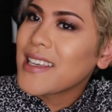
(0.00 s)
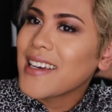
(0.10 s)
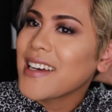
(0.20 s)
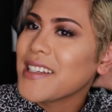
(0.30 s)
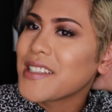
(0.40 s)
there
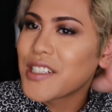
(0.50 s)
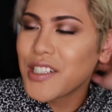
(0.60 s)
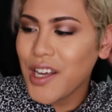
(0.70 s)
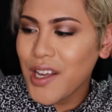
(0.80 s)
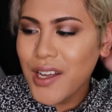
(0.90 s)
you guys
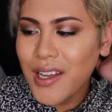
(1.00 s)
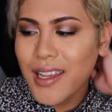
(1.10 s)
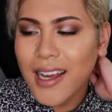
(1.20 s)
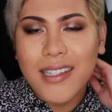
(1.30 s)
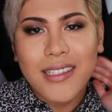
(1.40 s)
go.
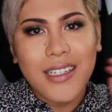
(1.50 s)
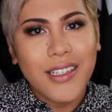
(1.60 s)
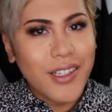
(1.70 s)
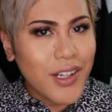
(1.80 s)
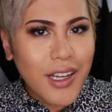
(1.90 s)
That's the
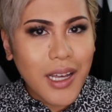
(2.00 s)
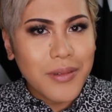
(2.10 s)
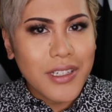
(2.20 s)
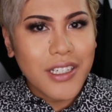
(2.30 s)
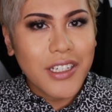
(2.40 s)
look.
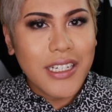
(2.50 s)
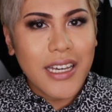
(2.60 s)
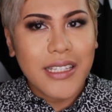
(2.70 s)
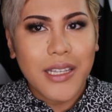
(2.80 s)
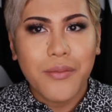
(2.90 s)
I'm just going to
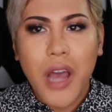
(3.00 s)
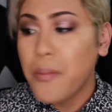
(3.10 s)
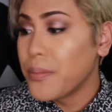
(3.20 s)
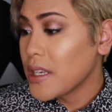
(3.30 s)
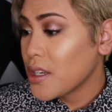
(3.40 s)
take some
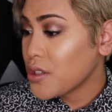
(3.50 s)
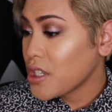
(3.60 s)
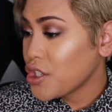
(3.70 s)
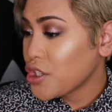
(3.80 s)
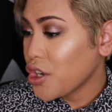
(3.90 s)

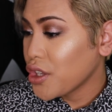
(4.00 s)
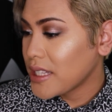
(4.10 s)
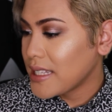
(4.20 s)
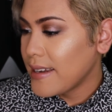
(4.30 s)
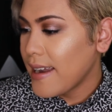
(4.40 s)
beauty
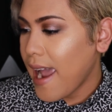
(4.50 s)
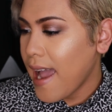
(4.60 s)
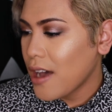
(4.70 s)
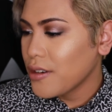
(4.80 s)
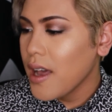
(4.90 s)
shots
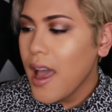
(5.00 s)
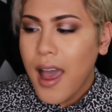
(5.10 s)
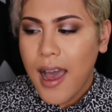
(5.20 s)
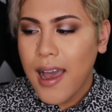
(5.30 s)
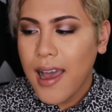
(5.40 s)
now.
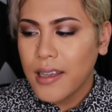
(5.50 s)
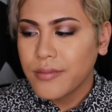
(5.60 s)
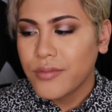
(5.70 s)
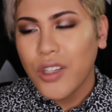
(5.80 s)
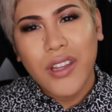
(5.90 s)

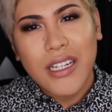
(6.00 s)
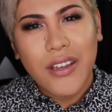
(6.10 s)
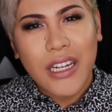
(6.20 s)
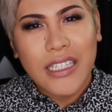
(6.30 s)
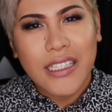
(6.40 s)
Not that it's
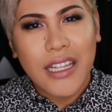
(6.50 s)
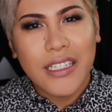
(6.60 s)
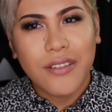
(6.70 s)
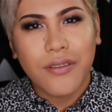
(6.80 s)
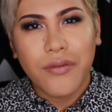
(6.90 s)
anything
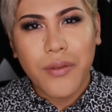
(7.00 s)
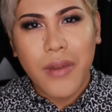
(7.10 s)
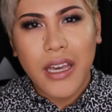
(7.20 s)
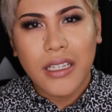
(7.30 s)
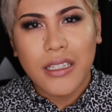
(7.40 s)
different from
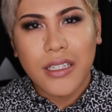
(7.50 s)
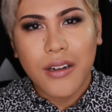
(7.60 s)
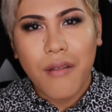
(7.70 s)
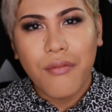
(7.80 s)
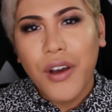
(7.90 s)
my
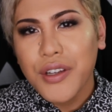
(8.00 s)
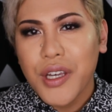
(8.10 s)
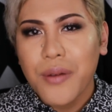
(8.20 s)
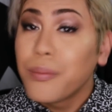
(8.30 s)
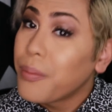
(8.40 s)
Instagram
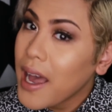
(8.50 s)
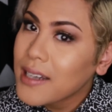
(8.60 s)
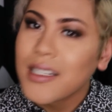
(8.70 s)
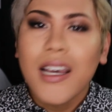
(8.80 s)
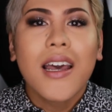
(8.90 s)
photo,
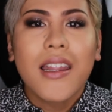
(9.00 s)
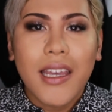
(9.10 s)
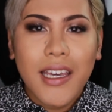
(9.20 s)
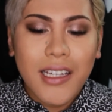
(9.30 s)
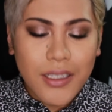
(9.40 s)
but
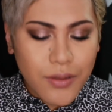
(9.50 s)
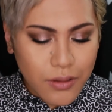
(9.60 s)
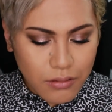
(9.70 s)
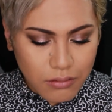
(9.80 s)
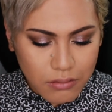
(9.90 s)
thank you guys
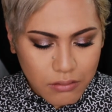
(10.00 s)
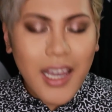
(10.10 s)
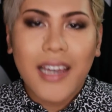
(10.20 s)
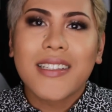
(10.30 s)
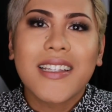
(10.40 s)

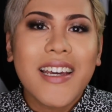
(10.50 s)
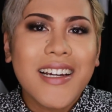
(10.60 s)
Okay, so there